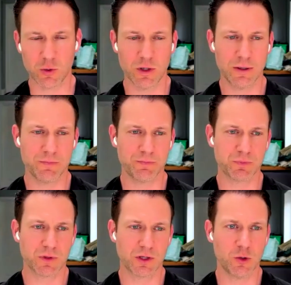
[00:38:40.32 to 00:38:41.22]
So
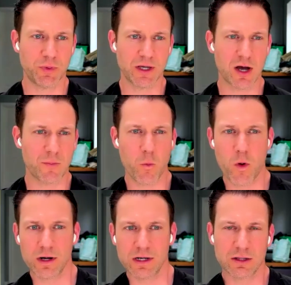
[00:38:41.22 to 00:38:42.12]
you pick up
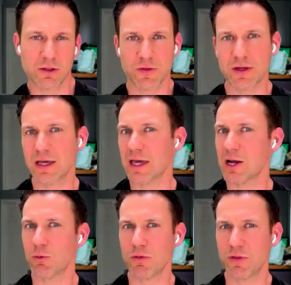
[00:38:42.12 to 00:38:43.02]
one little thing
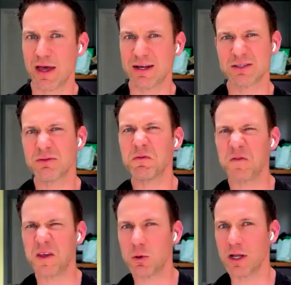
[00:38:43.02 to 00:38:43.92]
here or there, doesn't
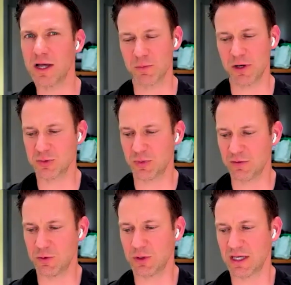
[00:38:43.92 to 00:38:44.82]
feel like much, but
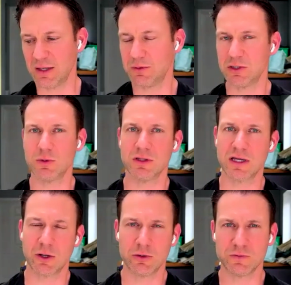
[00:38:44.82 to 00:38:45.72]
if you keep doing
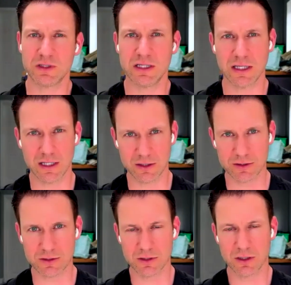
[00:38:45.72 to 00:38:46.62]
that over the
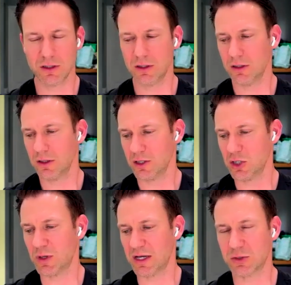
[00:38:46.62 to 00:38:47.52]
years,
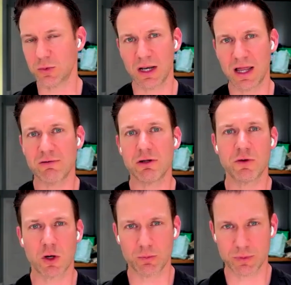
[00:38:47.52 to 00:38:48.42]
you get to a level of
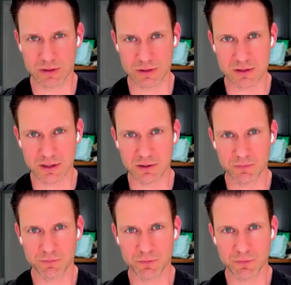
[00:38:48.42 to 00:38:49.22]
competency